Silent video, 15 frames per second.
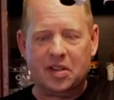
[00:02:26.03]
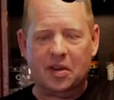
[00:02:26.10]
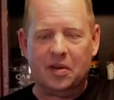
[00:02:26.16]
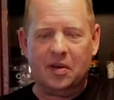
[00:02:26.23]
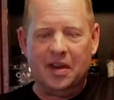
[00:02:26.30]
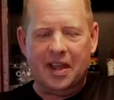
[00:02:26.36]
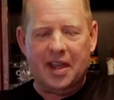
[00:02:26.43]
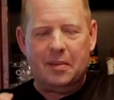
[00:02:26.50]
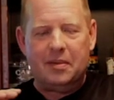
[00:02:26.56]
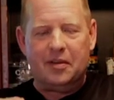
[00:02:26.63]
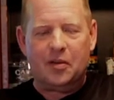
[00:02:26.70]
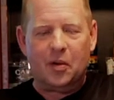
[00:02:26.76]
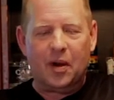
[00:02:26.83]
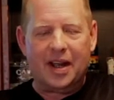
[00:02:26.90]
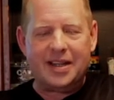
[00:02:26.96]
so
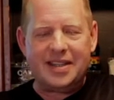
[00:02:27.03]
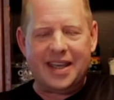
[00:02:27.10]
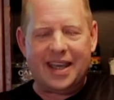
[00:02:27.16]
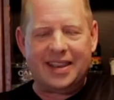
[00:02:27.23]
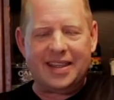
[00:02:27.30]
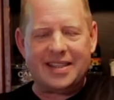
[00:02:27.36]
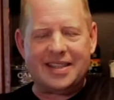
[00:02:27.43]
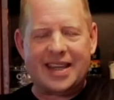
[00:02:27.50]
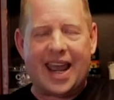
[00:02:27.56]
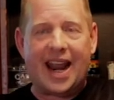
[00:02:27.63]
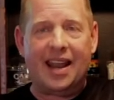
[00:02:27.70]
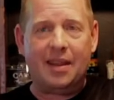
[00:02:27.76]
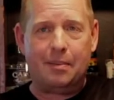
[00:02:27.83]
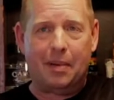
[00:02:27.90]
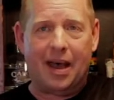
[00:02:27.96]
before I take this
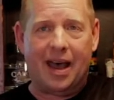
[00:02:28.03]
out of the